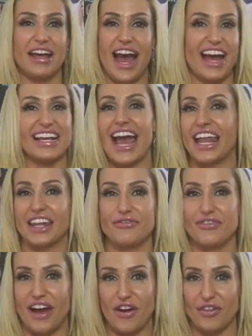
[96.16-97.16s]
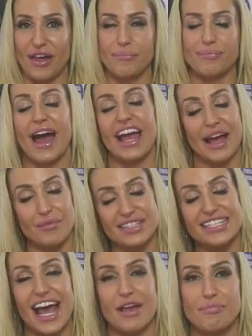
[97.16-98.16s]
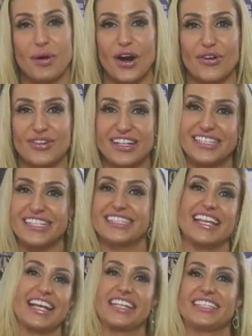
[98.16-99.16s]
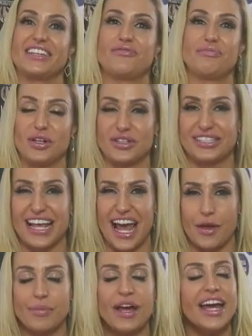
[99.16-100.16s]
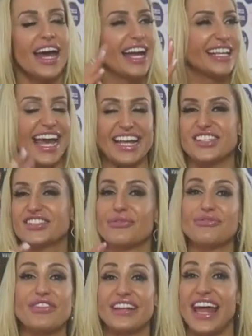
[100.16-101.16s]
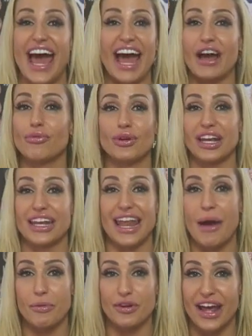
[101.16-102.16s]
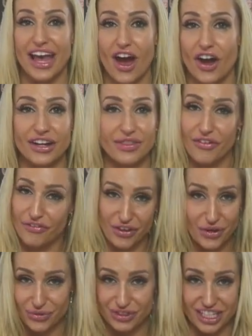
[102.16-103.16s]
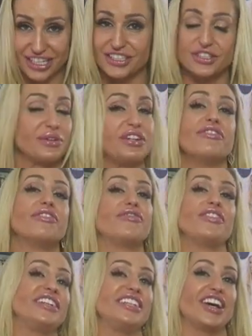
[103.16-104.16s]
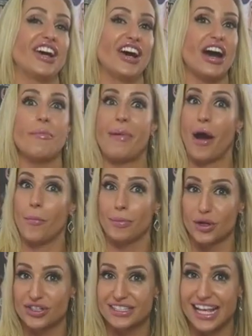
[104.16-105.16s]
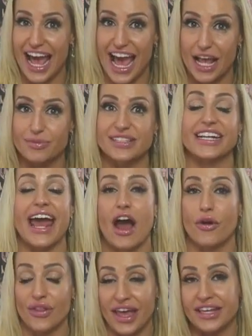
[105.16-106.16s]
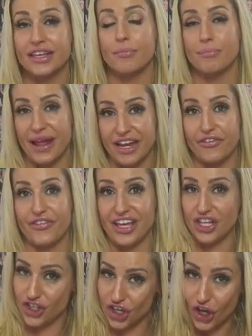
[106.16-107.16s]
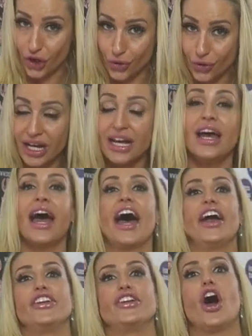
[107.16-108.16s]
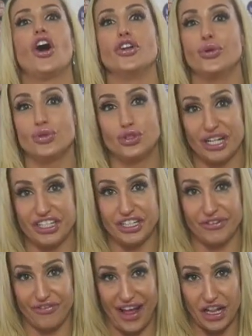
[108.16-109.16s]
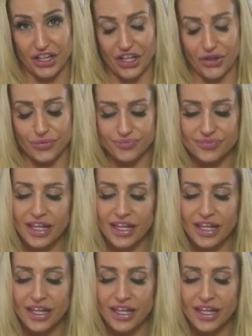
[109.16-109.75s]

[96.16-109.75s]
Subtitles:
I can't live without them. But I am a type O, Reese's negative blood type. Again, something that I will elaborate on in the future and do another video about blood types and how they can benefit you and your nutrition value.